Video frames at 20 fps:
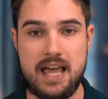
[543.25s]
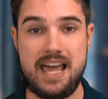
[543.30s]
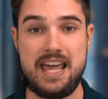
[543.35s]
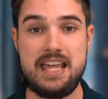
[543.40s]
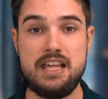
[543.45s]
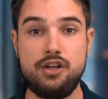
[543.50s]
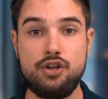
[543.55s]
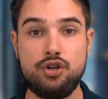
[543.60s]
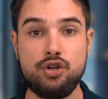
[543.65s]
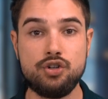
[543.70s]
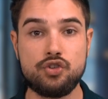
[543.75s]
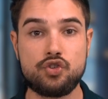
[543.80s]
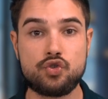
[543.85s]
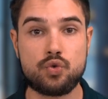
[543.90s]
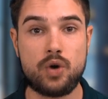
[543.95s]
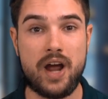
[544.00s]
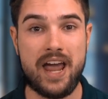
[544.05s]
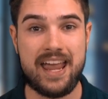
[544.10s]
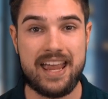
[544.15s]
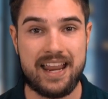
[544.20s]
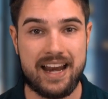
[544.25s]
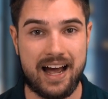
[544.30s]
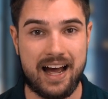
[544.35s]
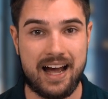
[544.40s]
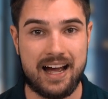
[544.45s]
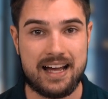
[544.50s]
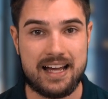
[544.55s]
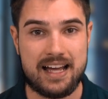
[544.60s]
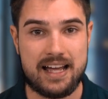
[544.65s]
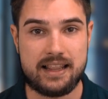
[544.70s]
A good
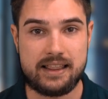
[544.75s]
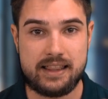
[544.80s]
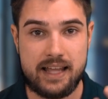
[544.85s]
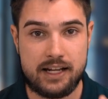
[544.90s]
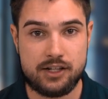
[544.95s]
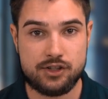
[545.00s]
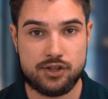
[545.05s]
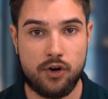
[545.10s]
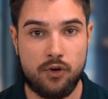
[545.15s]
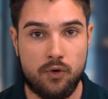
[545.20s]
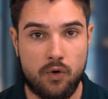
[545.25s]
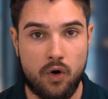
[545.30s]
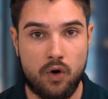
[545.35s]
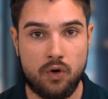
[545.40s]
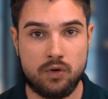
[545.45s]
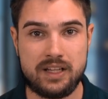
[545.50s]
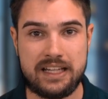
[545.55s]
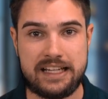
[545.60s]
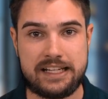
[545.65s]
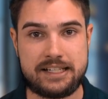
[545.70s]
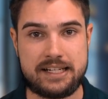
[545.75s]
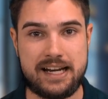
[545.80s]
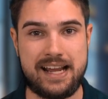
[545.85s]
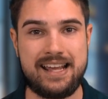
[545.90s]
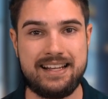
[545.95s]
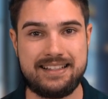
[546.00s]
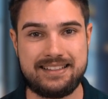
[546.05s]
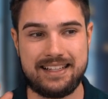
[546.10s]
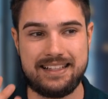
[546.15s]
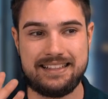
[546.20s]
trader, they don't only
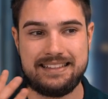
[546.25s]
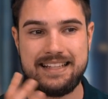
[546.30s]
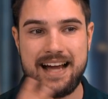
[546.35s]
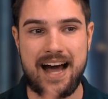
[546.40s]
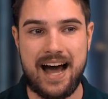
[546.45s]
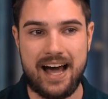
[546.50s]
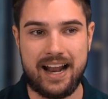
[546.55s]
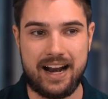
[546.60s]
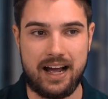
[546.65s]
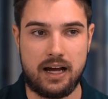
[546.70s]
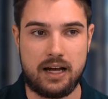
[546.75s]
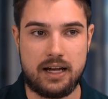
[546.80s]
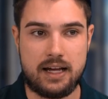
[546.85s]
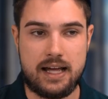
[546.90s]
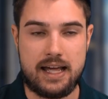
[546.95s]
chase data.